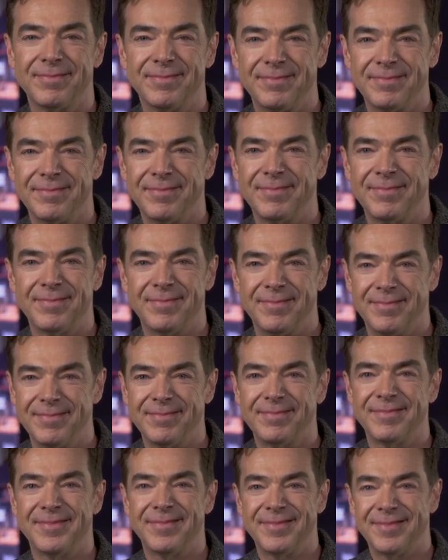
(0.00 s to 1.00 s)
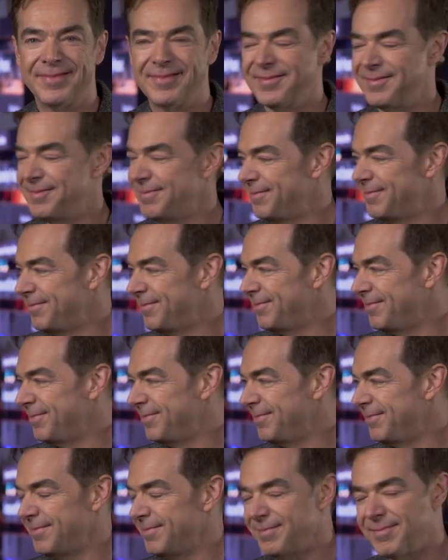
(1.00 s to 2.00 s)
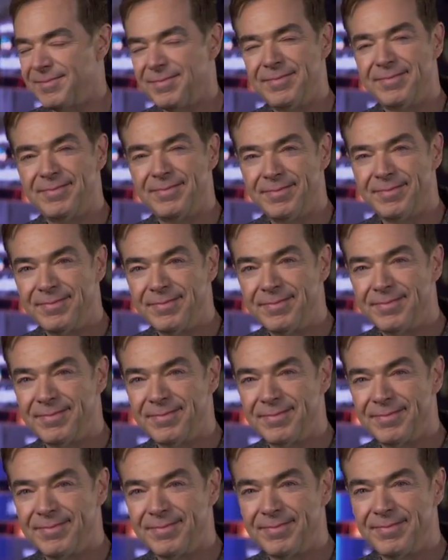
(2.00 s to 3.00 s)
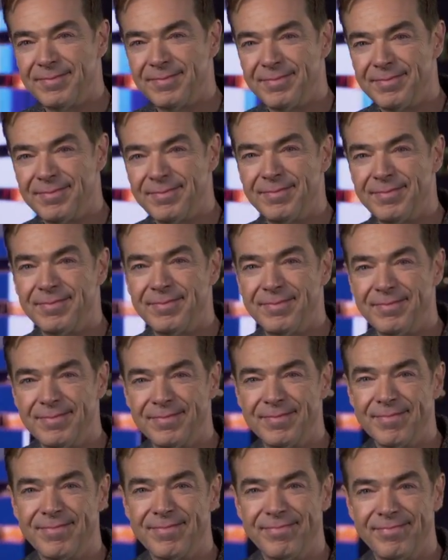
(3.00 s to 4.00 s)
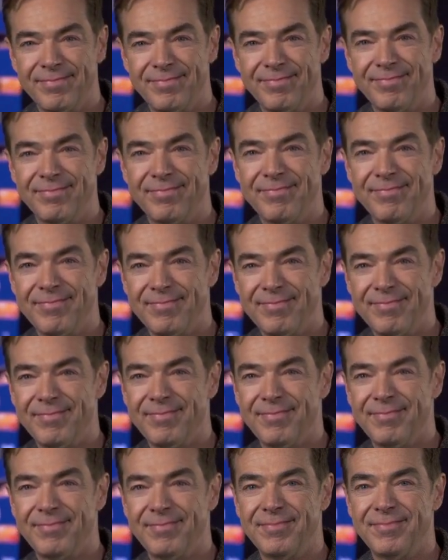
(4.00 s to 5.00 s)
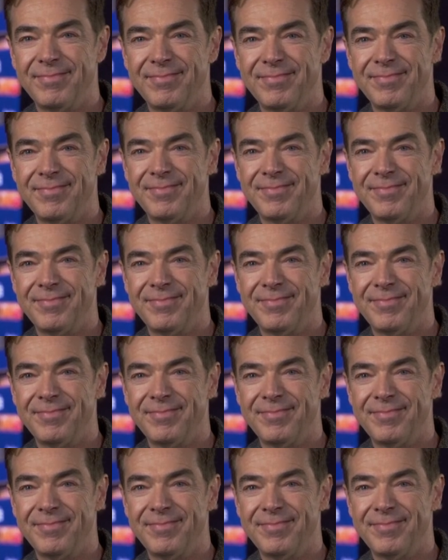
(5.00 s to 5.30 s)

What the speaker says: [no speech]